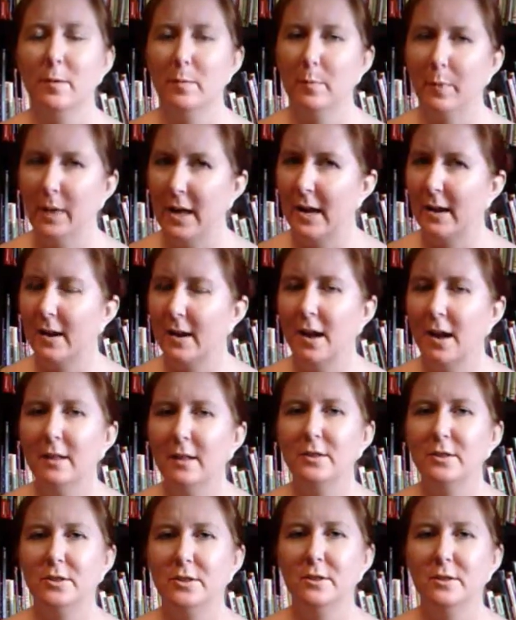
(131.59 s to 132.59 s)
Black
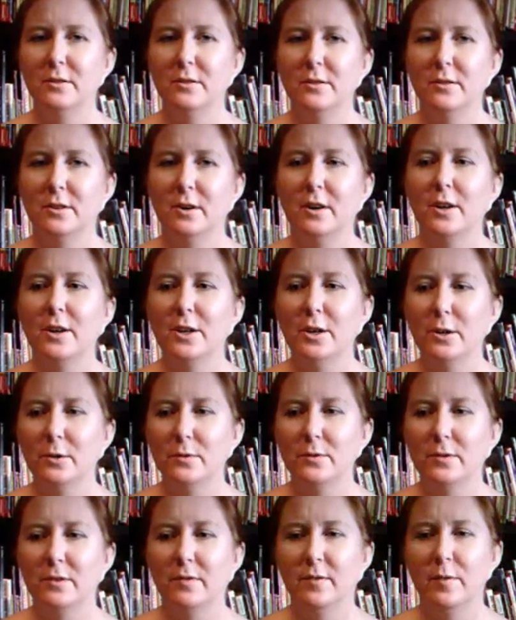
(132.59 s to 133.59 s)
college students are
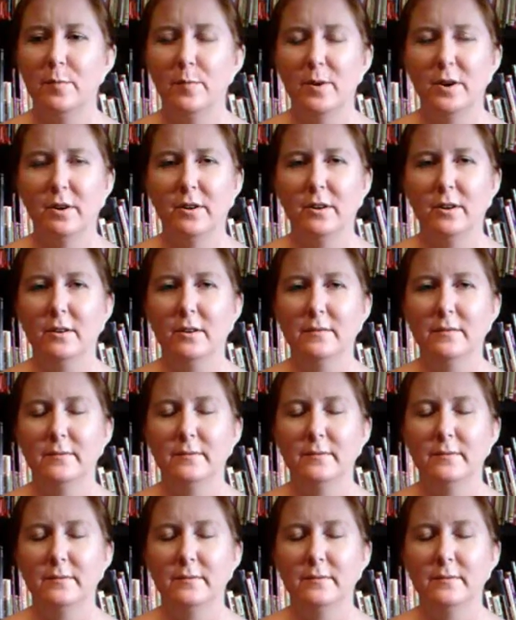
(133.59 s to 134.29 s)
accused of the murder.